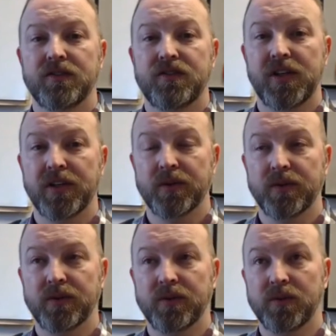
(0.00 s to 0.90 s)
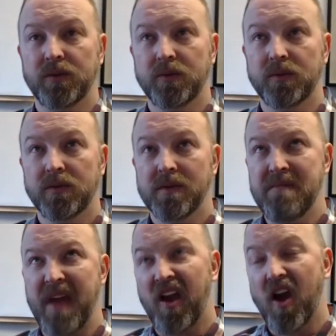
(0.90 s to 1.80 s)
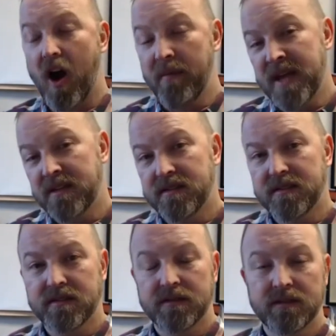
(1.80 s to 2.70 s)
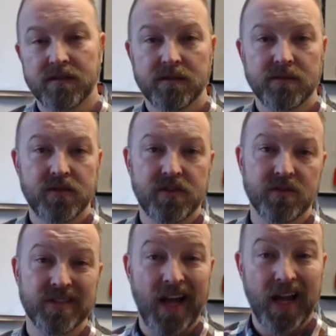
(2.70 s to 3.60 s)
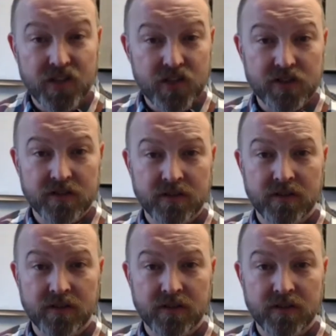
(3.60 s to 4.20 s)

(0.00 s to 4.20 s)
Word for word: to make comments, to touch,